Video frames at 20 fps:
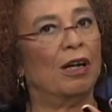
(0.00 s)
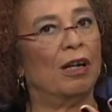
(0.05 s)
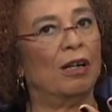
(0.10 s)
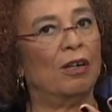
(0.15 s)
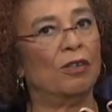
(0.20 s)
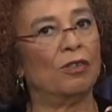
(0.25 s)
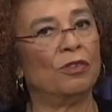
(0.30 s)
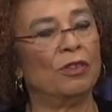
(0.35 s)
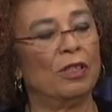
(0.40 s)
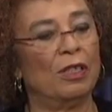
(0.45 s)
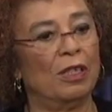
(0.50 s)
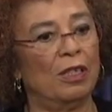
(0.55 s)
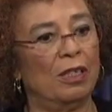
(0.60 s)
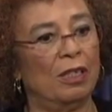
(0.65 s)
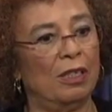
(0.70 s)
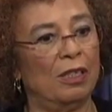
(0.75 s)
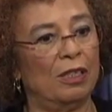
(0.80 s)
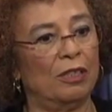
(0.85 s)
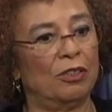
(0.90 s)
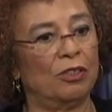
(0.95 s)

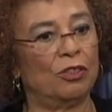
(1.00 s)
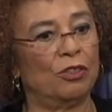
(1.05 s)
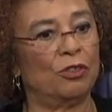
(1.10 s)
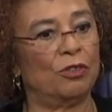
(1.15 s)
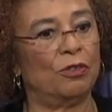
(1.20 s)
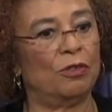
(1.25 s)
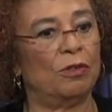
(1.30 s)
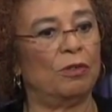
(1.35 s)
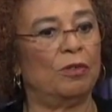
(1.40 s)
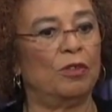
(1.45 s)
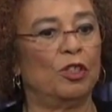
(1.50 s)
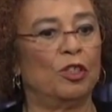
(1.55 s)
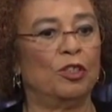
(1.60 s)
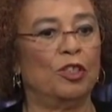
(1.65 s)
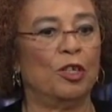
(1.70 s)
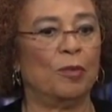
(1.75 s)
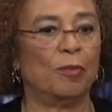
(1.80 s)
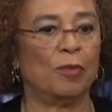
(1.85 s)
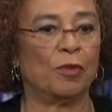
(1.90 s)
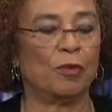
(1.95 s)
only to
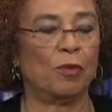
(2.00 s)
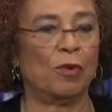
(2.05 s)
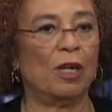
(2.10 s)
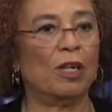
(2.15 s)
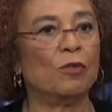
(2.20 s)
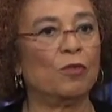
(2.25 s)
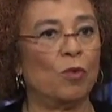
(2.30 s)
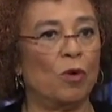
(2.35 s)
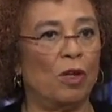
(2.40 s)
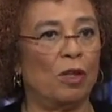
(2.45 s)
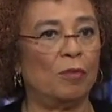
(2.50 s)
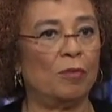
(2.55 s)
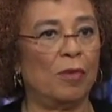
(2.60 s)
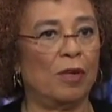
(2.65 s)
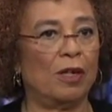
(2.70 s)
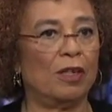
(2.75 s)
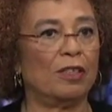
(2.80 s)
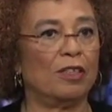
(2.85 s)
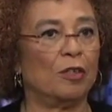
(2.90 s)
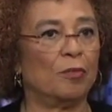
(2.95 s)
number one,
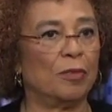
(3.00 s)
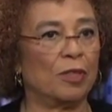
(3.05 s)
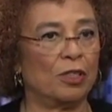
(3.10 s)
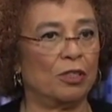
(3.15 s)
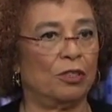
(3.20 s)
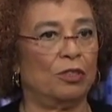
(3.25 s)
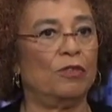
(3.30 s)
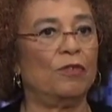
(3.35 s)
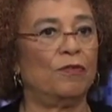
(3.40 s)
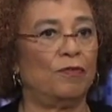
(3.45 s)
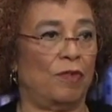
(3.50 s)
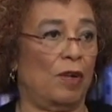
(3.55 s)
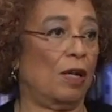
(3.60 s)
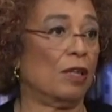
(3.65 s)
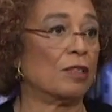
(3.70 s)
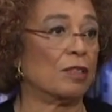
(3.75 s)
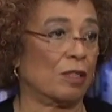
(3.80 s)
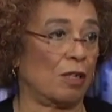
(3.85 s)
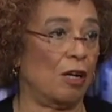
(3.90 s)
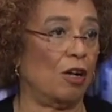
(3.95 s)
Walmart, number two,
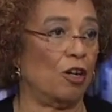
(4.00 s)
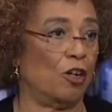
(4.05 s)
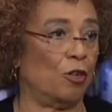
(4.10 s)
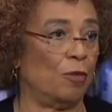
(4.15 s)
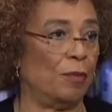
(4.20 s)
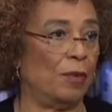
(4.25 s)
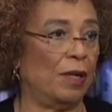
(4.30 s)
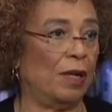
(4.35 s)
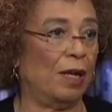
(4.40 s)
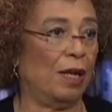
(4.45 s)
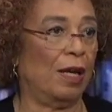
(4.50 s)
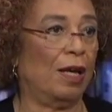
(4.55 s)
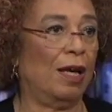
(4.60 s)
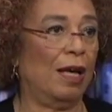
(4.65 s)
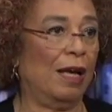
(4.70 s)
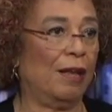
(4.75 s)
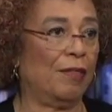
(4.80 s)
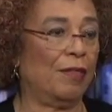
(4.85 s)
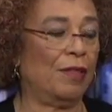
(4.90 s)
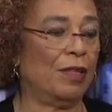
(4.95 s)
Foxconn.
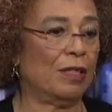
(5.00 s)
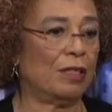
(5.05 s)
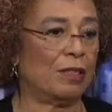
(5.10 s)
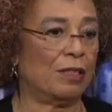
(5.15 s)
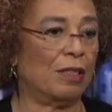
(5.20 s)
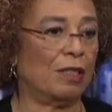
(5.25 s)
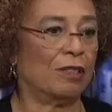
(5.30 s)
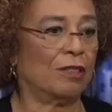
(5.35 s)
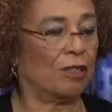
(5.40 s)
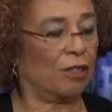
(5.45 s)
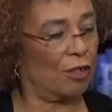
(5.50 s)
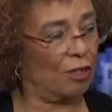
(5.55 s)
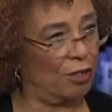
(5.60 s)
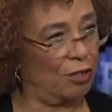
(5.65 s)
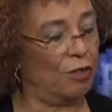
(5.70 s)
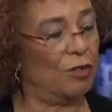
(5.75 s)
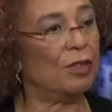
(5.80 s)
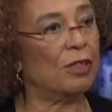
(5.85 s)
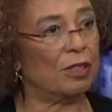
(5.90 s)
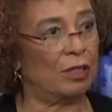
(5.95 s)
And this
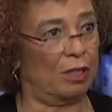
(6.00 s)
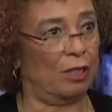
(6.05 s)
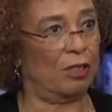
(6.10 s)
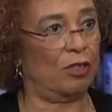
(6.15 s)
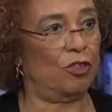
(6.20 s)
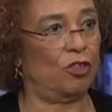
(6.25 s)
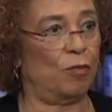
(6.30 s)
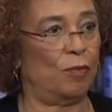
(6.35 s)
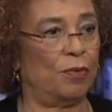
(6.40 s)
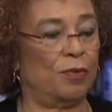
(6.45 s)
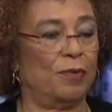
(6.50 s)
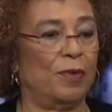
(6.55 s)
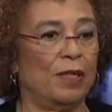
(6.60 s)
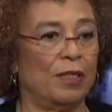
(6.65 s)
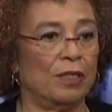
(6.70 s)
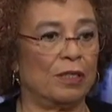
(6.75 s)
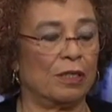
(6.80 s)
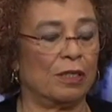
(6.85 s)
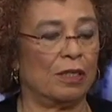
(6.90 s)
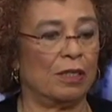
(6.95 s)
security
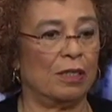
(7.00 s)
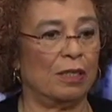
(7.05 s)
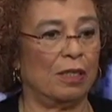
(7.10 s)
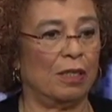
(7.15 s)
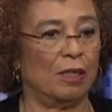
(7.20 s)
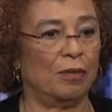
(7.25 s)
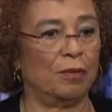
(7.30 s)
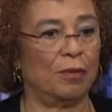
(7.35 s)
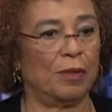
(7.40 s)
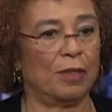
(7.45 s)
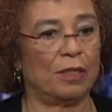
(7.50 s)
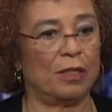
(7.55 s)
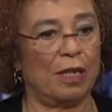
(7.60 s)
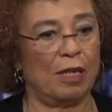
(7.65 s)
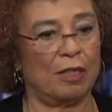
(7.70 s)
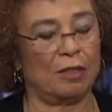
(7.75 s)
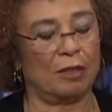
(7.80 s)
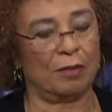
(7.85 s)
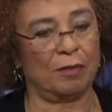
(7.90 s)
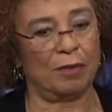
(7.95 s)
corporation, uh, which,
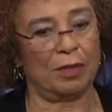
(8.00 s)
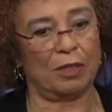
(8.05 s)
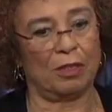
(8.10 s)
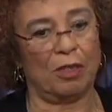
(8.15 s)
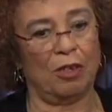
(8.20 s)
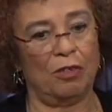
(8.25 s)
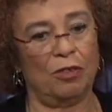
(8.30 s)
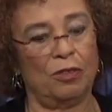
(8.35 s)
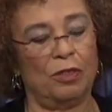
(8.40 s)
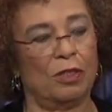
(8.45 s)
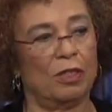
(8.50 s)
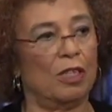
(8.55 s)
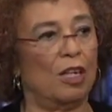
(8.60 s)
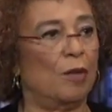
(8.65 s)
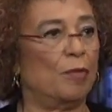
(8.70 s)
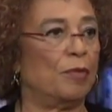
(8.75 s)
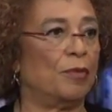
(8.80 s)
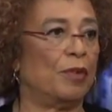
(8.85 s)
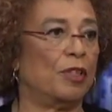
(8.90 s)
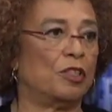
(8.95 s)
has, which owns and
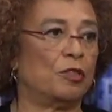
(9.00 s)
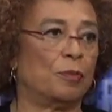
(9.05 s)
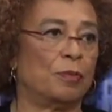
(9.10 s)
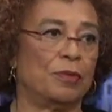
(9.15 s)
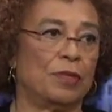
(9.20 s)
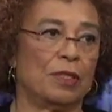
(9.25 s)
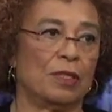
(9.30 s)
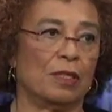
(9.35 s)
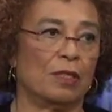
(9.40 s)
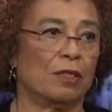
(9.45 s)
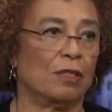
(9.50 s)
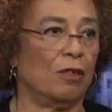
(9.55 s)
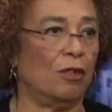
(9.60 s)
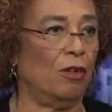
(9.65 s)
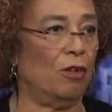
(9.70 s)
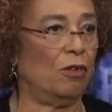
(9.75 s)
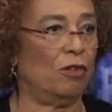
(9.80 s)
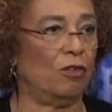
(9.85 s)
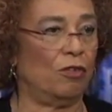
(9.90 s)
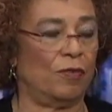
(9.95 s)
operates prisons
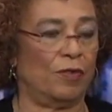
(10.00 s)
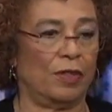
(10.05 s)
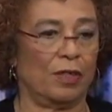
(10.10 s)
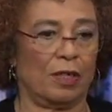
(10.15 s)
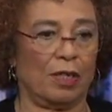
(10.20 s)
all over the